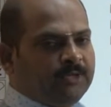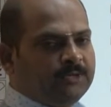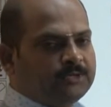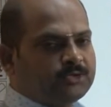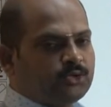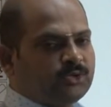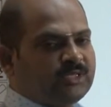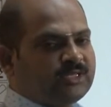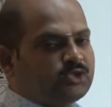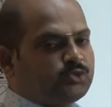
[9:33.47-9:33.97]

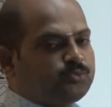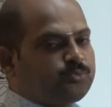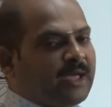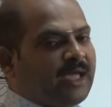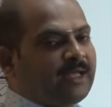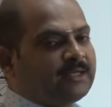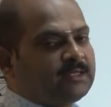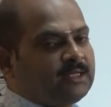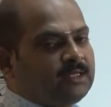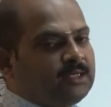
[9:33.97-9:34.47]
So, the
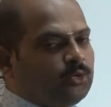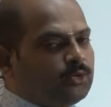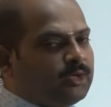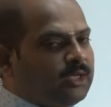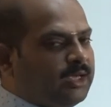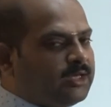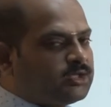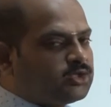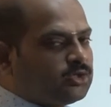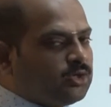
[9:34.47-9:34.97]
spatial
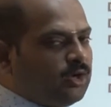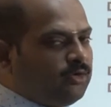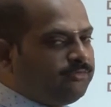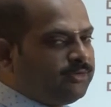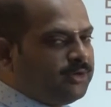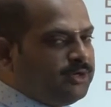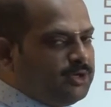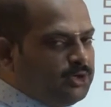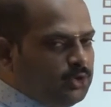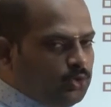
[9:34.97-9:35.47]
location of
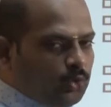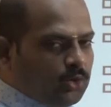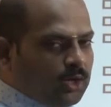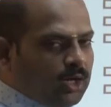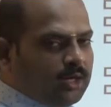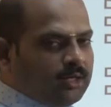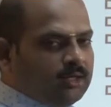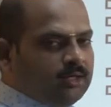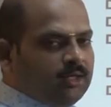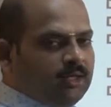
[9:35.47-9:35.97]
a
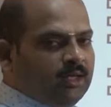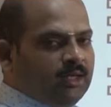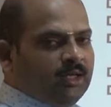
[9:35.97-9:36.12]
neuron